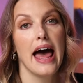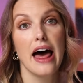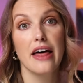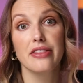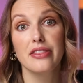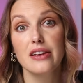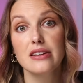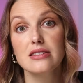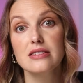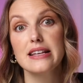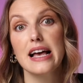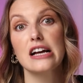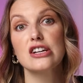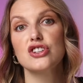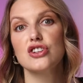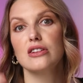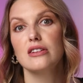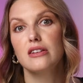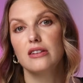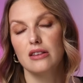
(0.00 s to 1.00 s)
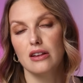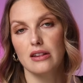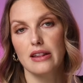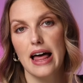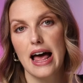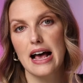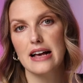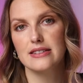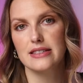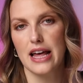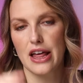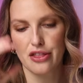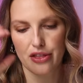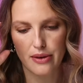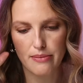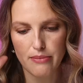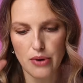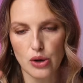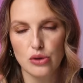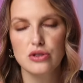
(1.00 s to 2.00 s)
And this is actually the last and
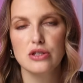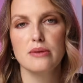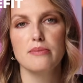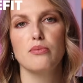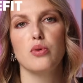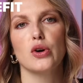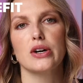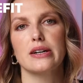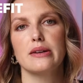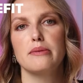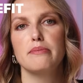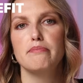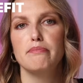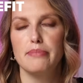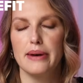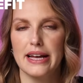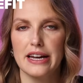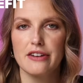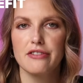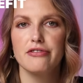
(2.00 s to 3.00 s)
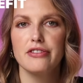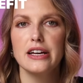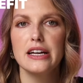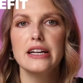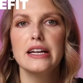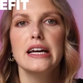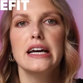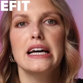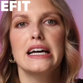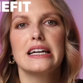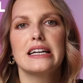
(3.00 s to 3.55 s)
the most important benefit